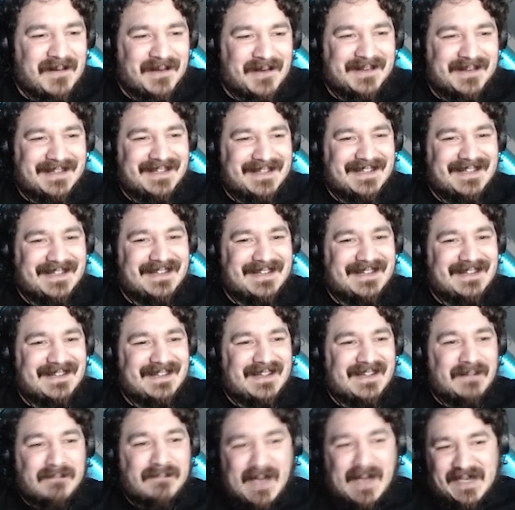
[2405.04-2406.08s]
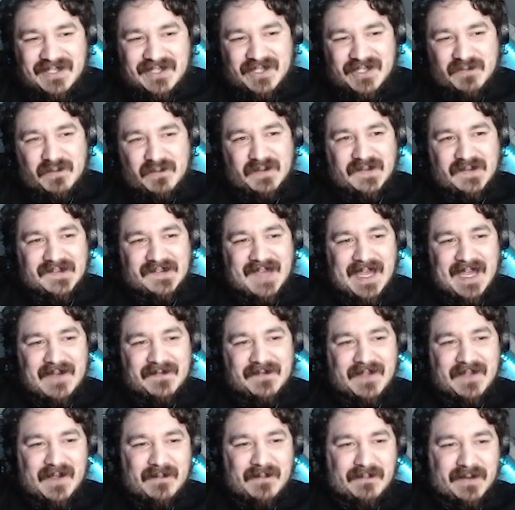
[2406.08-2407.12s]
on. Bastion wouldn't
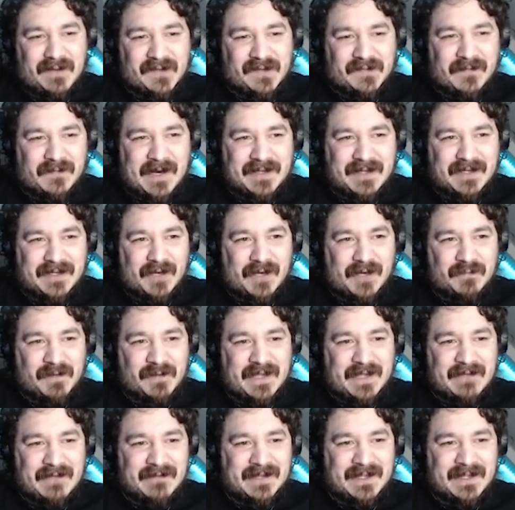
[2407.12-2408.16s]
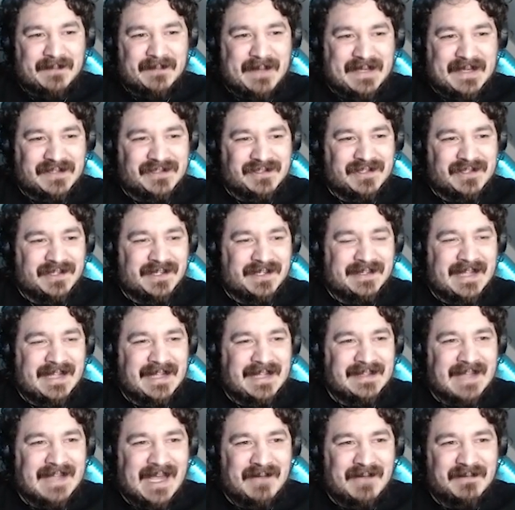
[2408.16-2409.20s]
save them because red card would get rid of the Bastion and
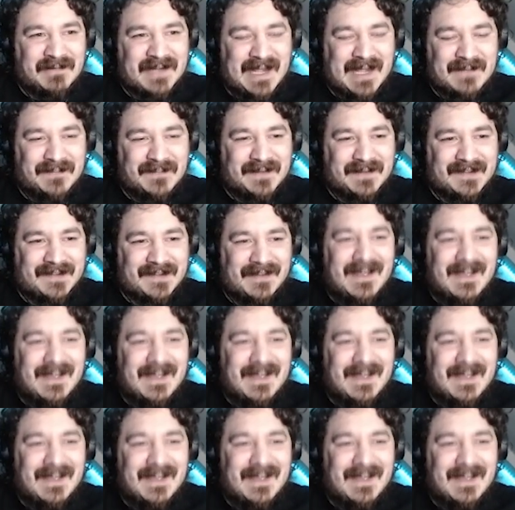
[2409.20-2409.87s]
then that would happen. So,